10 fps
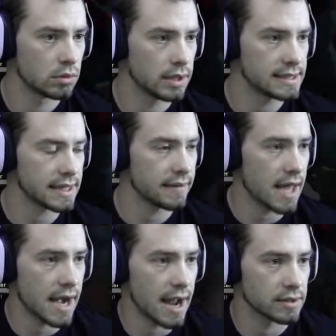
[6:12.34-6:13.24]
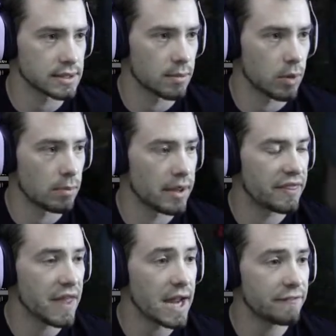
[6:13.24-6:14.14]
He's in that house somewhere, but
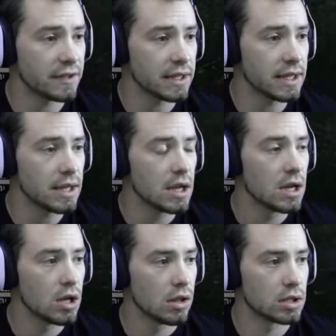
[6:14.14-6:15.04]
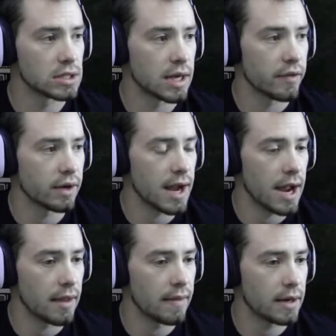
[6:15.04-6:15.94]
thankfully, there's another guy
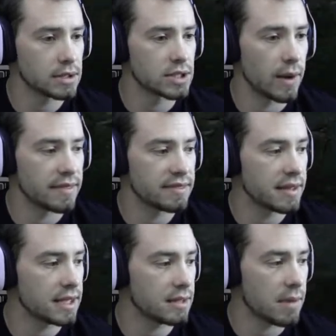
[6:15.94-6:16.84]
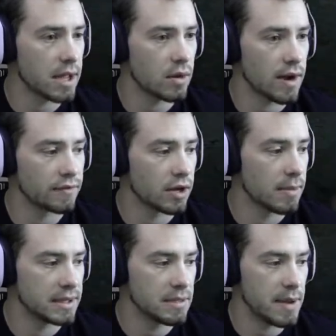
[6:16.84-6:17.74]
in there, so I think he might go after
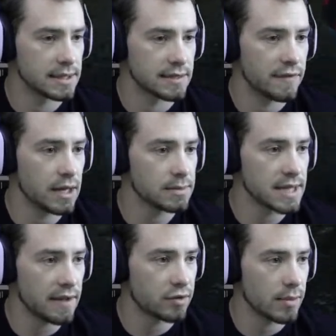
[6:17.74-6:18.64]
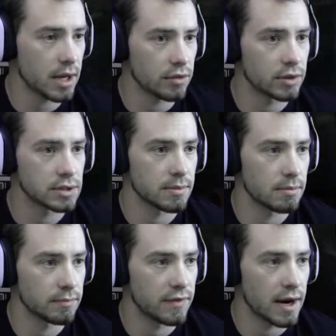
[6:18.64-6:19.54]
him. It depends. If he comes after me, I'll throw
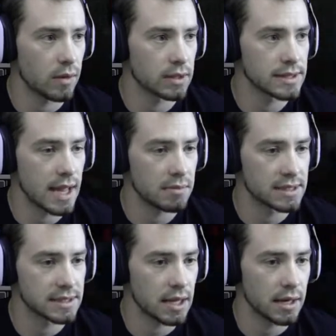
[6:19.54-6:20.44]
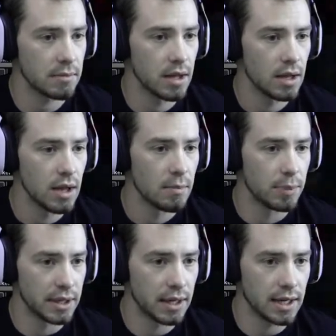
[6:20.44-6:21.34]
some fireworks at him and stun him.
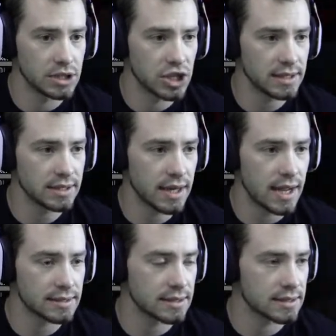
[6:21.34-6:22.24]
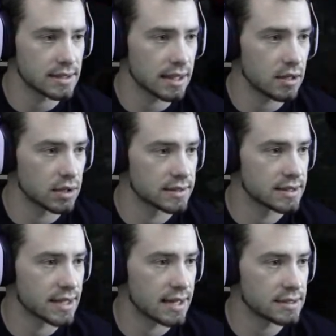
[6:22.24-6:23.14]
But Jason has this thing called
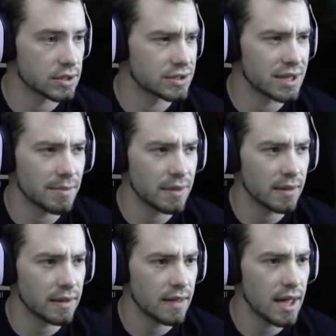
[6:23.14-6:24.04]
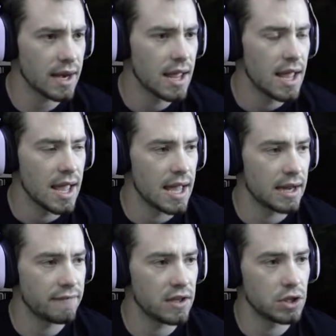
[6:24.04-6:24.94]
Sense or something like that, and
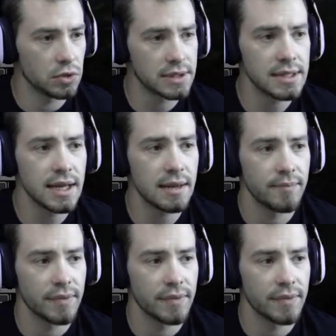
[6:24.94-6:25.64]
if he uses it,